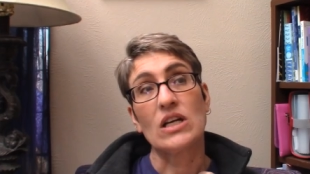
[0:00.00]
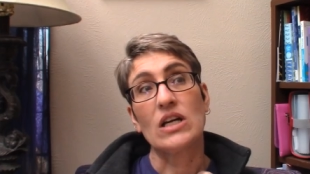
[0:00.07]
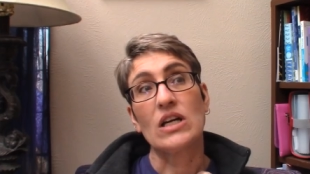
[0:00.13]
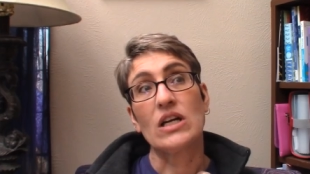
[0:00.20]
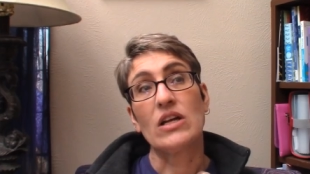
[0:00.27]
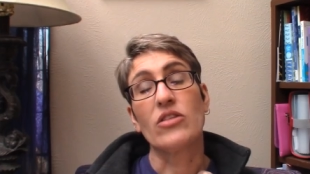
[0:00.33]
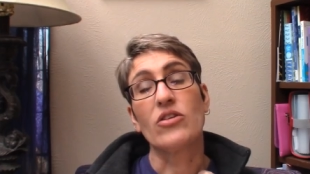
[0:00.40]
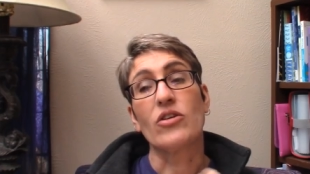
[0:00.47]

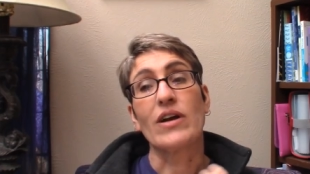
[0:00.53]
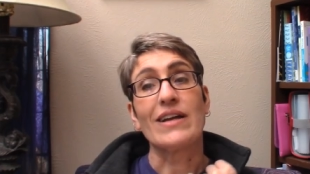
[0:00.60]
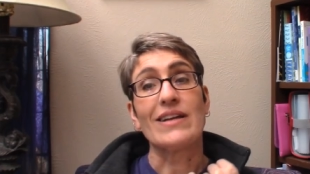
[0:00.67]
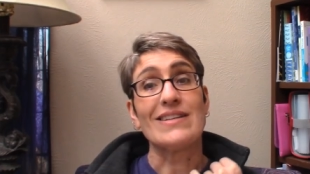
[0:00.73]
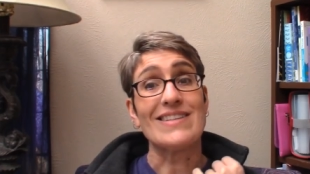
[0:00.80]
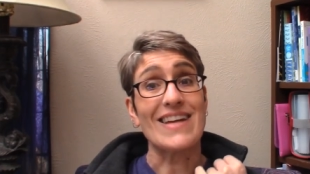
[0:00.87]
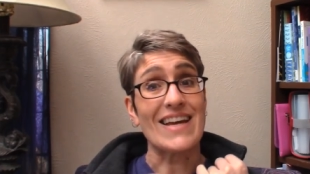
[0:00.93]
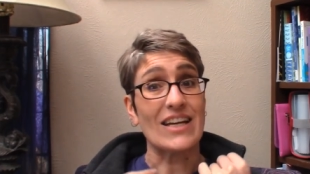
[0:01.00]
either a
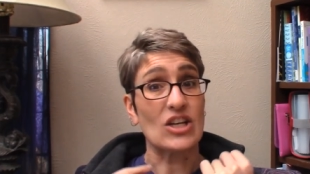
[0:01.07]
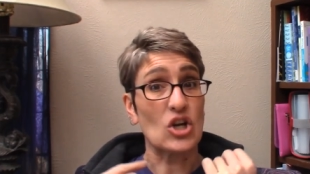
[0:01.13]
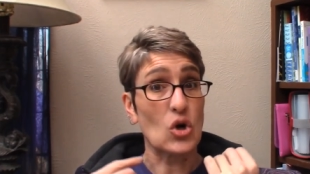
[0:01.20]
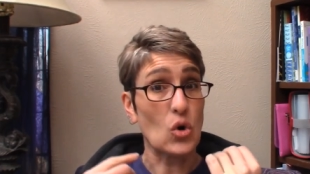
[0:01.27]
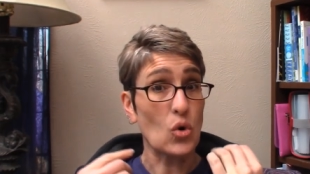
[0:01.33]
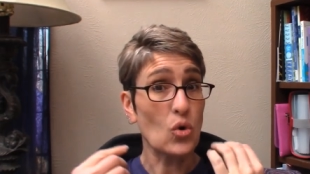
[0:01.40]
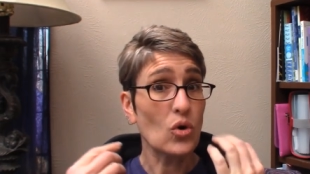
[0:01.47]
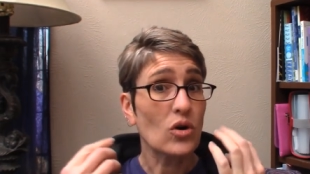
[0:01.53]

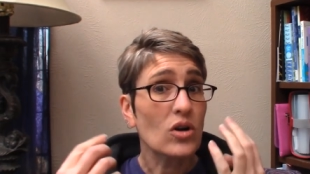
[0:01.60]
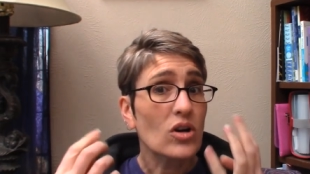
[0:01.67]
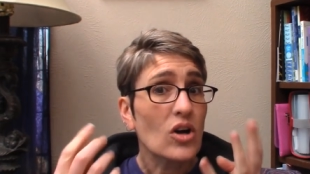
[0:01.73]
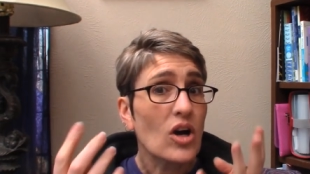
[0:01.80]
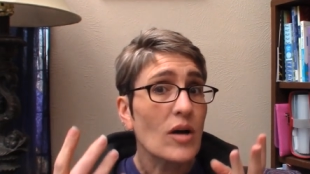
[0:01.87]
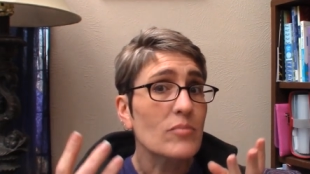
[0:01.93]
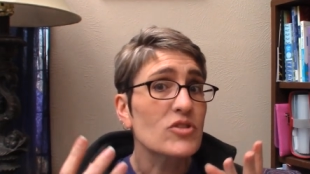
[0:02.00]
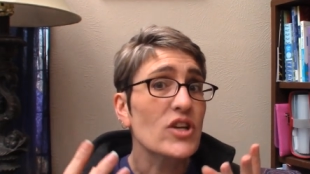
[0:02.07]
decor
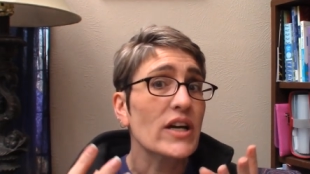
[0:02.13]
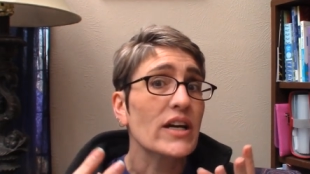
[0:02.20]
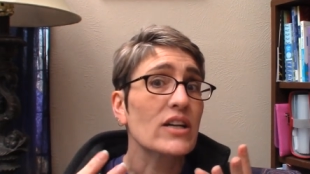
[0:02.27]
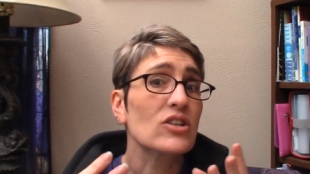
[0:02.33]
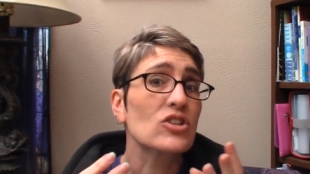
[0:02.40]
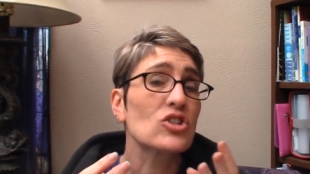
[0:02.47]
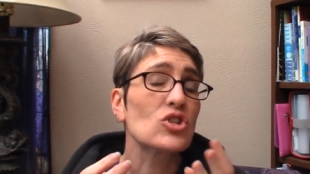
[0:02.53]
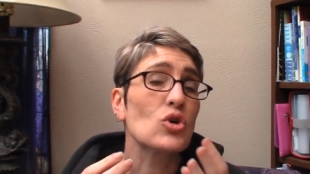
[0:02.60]

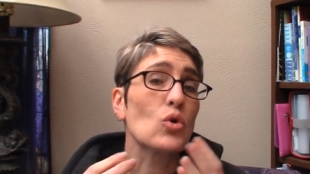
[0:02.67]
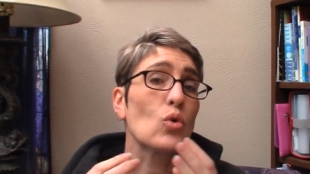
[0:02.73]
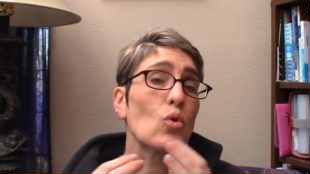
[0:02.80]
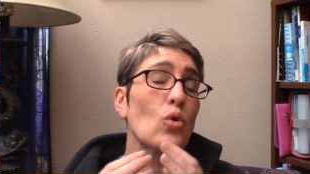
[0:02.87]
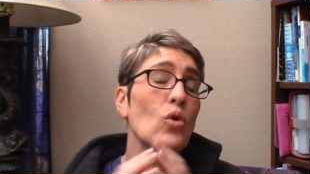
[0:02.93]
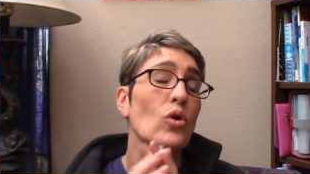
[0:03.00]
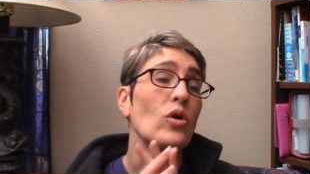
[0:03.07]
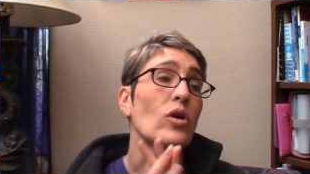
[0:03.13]
object
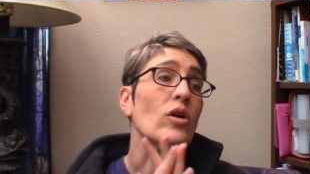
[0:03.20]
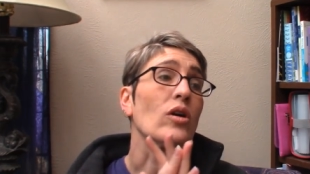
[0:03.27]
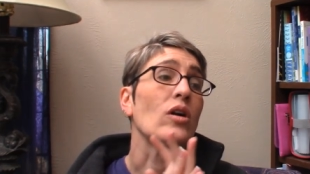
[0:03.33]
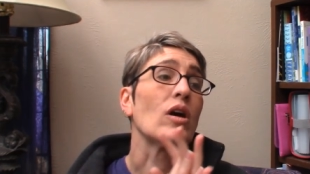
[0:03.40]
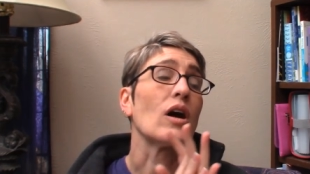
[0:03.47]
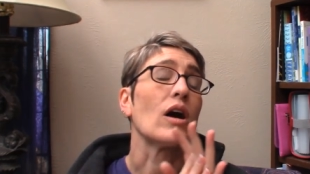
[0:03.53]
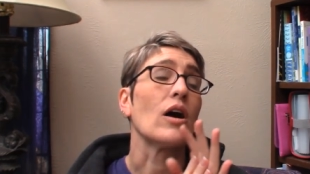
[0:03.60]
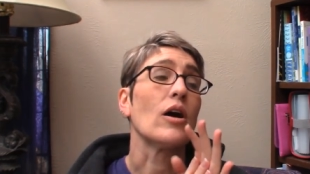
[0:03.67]
or
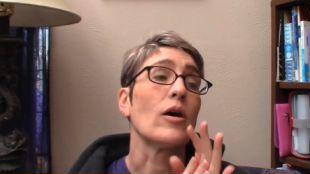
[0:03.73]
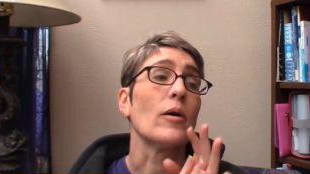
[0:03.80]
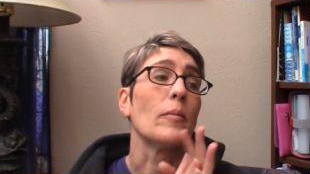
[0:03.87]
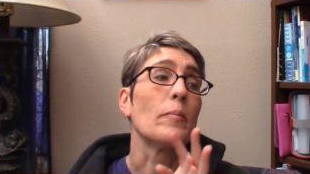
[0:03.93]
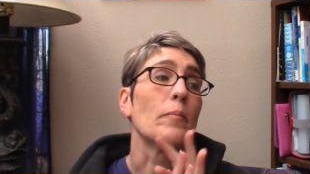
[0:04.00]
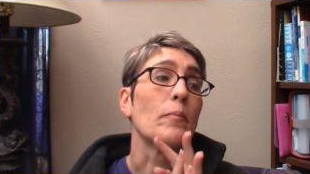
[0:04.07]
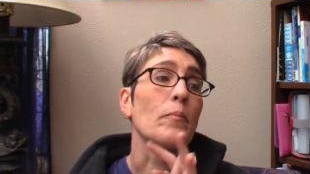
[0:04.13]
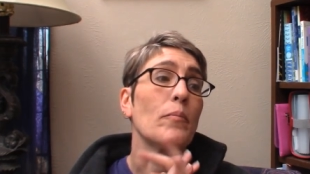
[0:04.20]

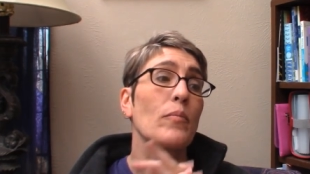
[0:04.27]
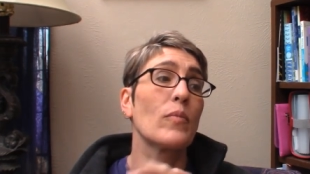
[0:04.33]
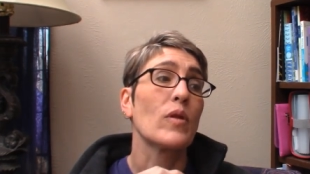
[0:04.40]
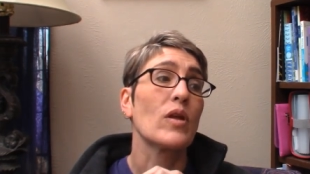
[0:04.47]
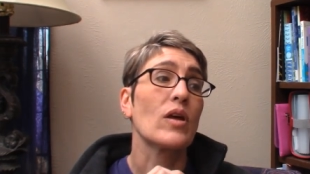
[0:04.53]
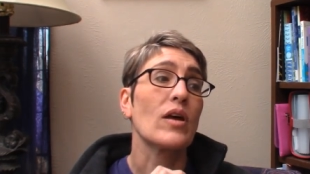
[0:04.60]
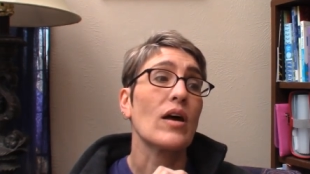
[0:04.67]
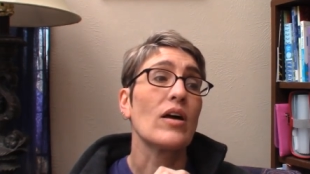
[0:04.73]

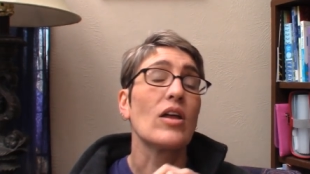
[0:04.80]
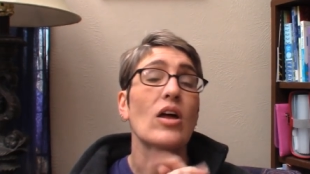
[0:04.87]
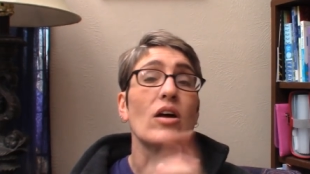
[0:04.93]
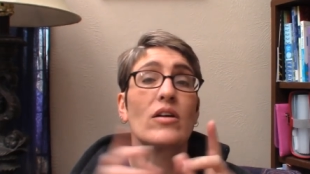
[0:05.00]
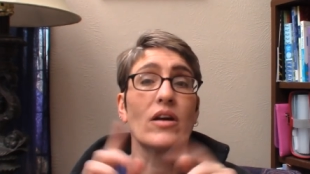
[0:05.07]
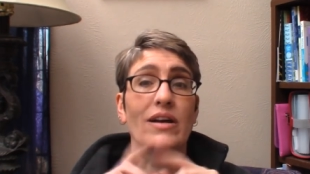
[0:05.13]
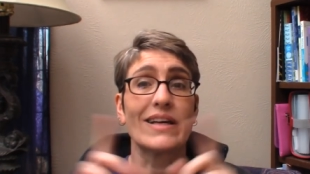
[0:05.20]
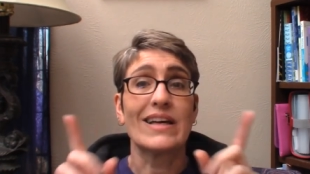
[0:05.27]

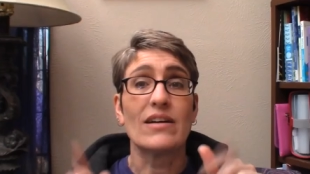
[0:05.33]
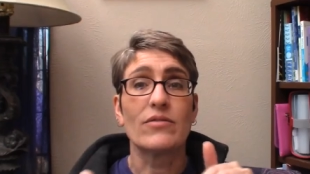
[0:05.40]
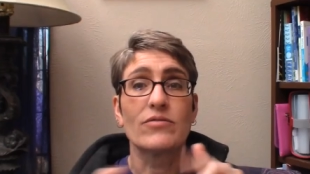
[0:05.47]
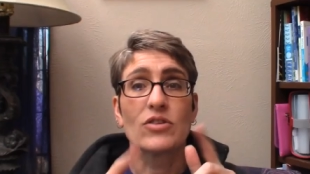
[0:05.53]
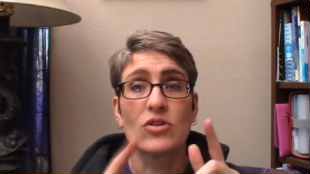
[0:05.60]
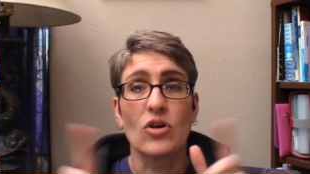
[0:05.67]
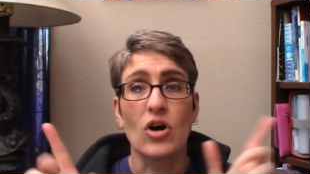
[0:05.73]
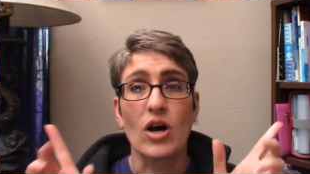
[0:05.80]
a gift
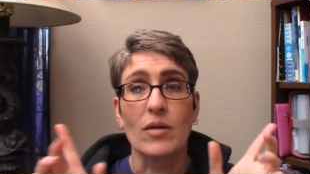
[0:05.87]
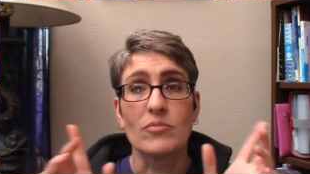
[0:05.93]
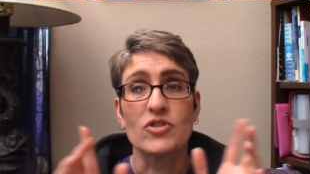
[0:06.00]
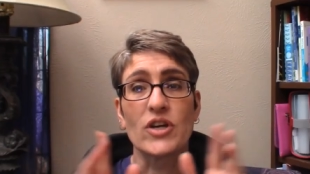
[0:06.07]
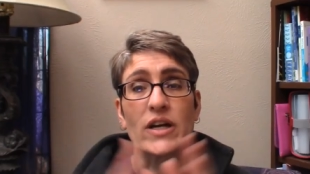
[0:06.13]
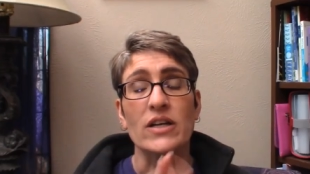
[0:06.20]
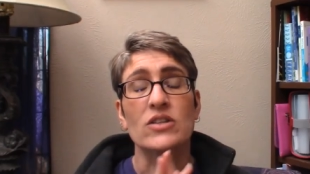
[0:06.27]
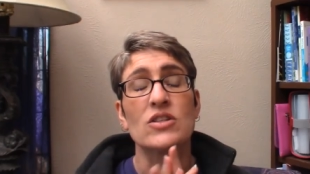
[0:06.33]

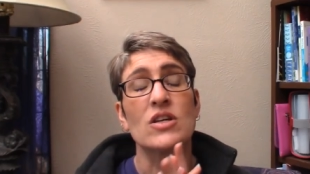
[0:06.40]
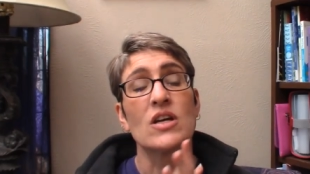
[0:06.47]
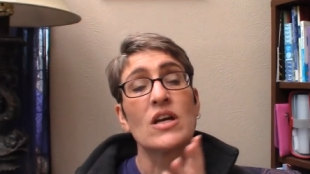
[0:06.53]
object.